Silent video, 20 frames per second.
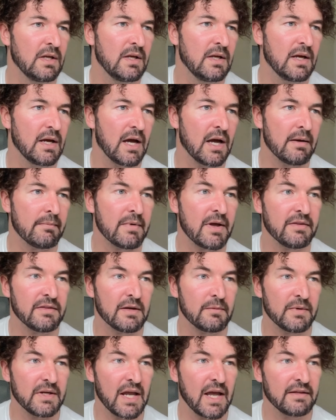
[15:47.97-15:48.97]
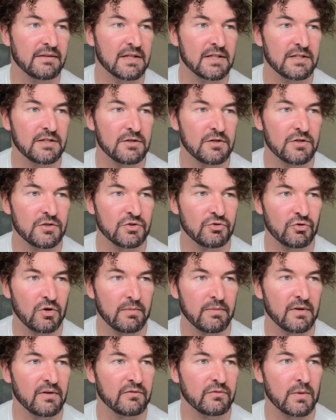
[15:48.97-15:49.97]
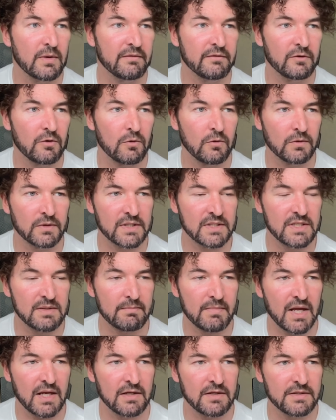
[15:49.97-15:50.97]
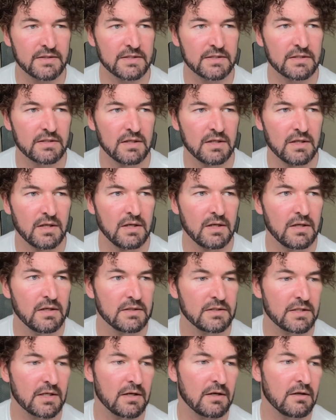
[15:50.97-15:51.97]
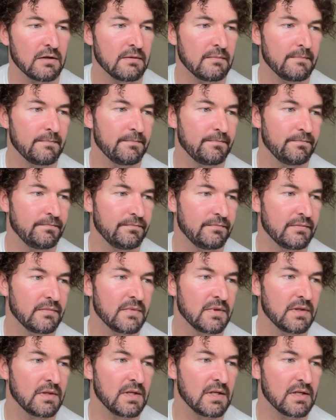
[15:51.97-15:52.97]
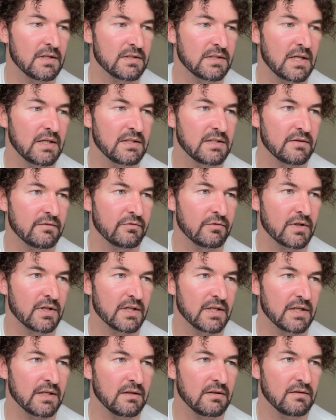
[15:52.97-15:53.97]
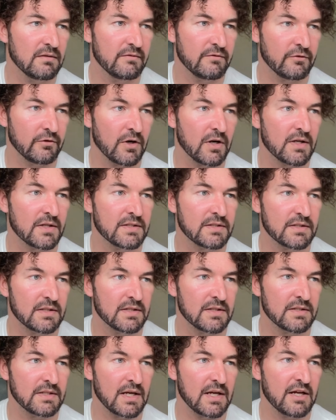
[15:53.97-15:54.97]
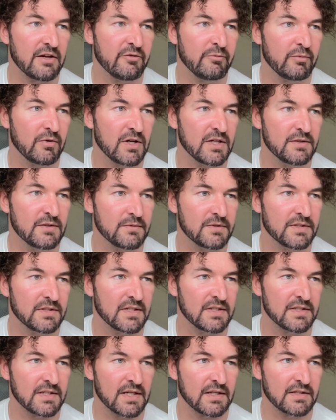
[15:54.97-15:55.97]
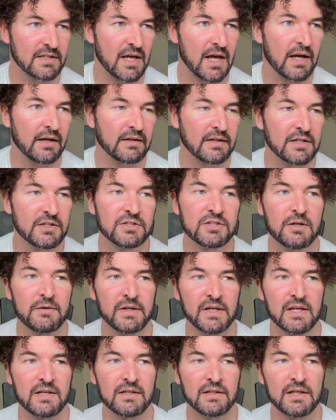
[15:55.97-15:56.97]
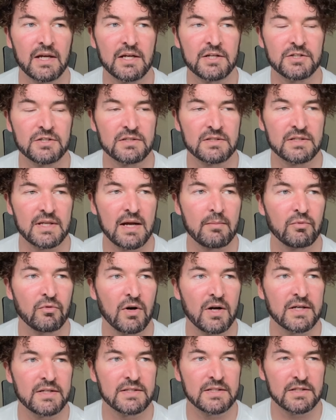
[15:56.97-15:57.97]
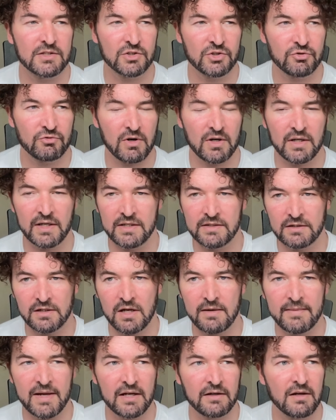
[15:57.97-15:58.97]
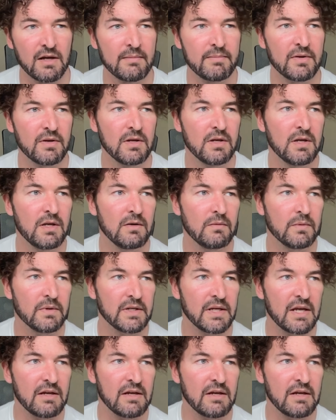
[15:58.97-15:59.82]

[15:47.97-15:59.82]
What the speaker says: And then we had this huge drop off where we've got all this imbalance. So the incentive really for us is that if price was to zigzag and it's showing indications that price is struggling to go back up, we get